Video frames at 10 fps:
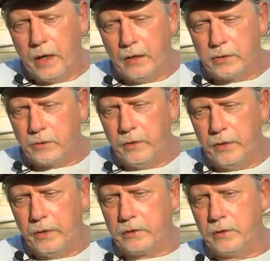I just
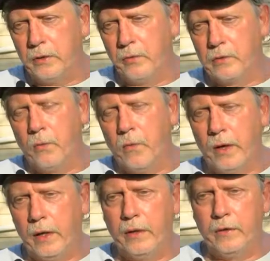wish there was a
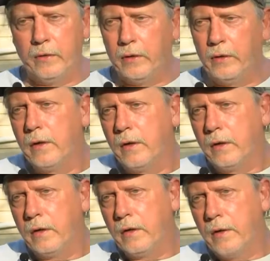way that
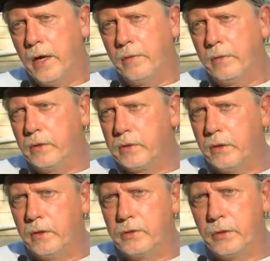neighbors
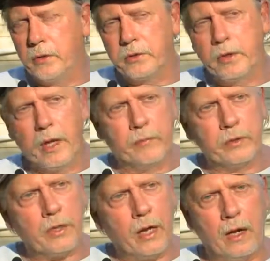could search
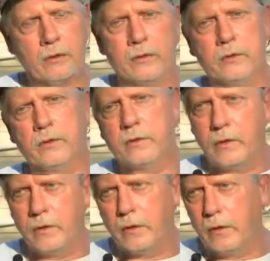neighbors' houses,
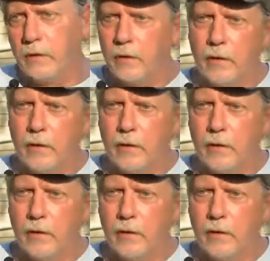and then